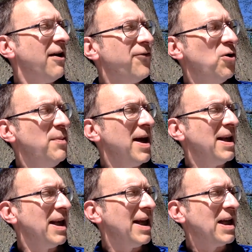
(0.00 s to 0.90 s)
A few
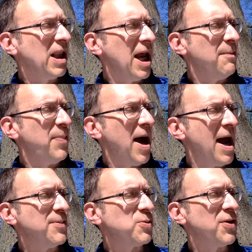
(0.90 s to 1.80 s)
men lit clay
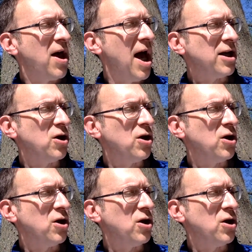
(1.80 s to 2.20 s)
pipes with hot